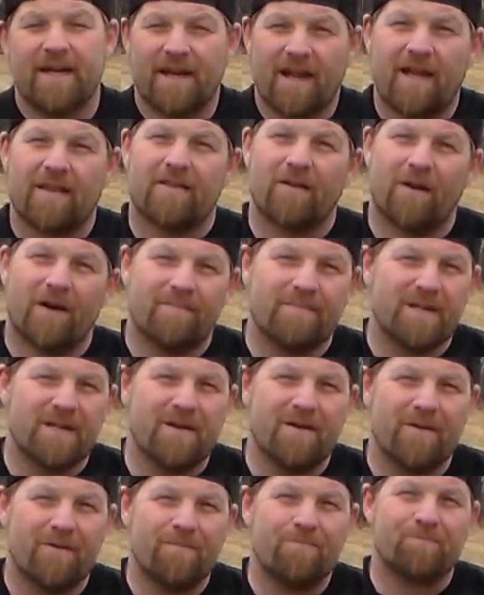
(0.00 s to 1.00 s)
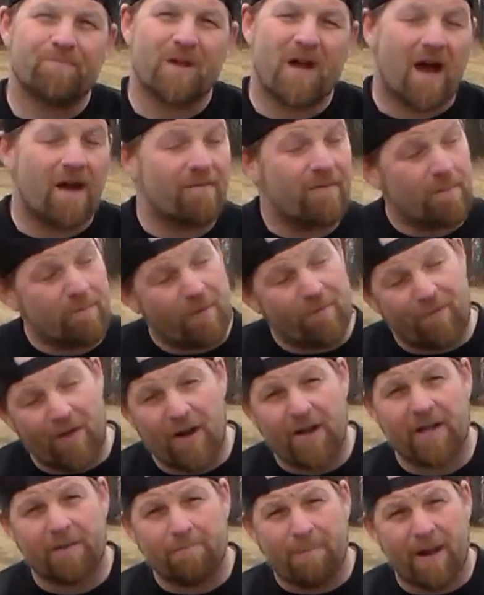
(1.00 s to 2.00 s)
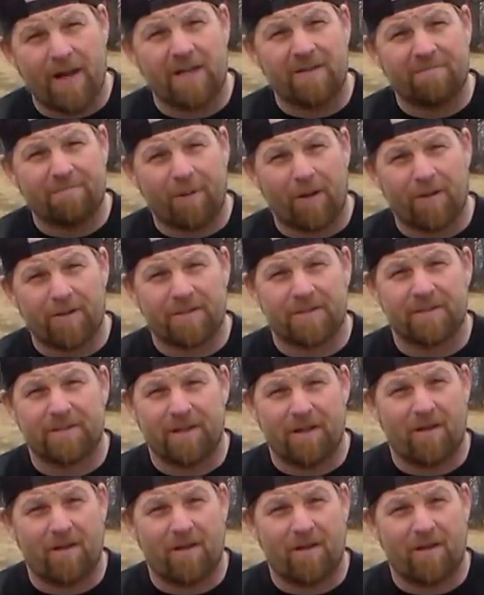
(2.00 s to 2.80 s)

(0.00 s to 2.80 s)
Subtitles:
And I thought, I'm a very competitive person,